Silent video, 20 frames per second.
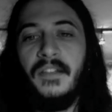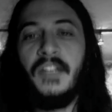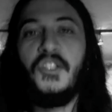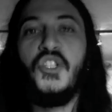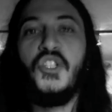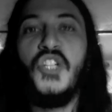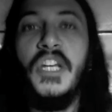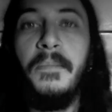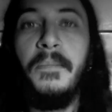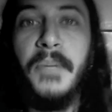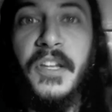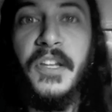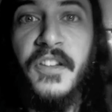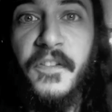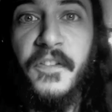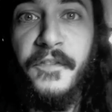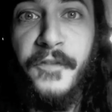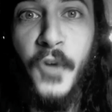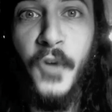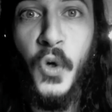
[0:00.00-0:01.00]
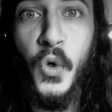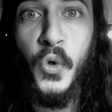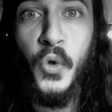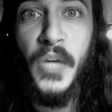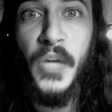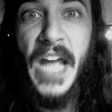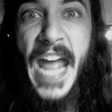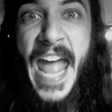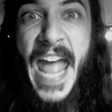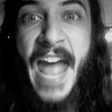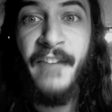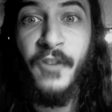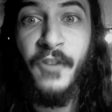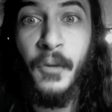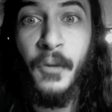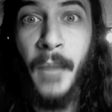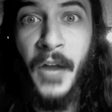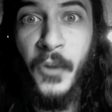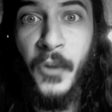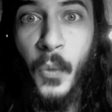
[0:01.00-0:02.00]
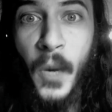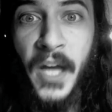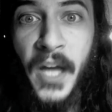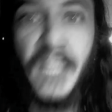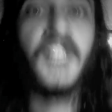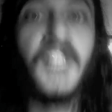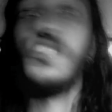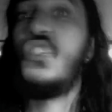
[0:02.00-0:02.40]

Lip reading: The cheapest food ever, by the way.